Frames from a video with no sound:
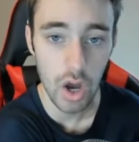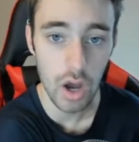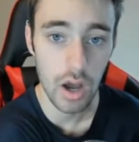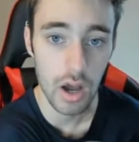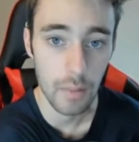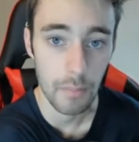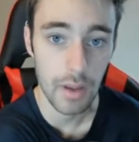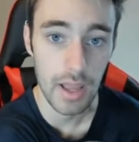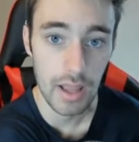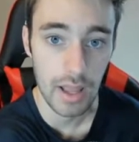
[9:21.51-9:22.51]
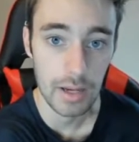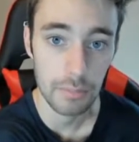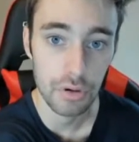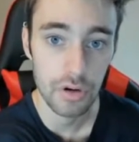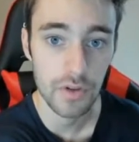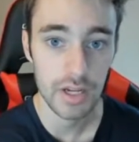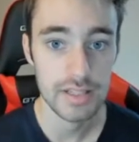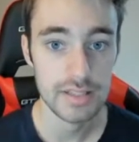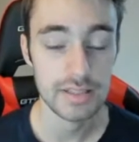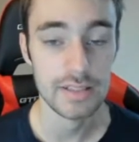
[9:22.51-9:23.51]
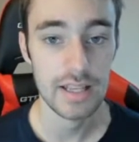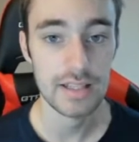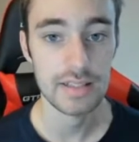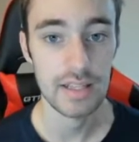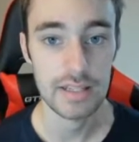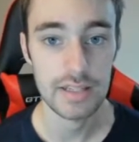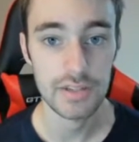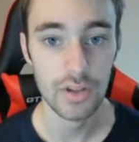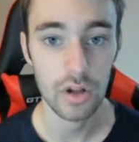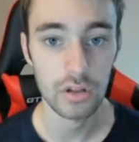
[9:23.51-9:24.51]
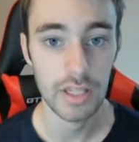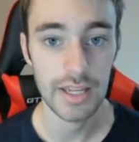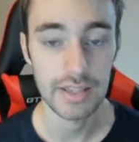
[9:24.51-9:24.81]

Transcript: and improve on his success that he saw late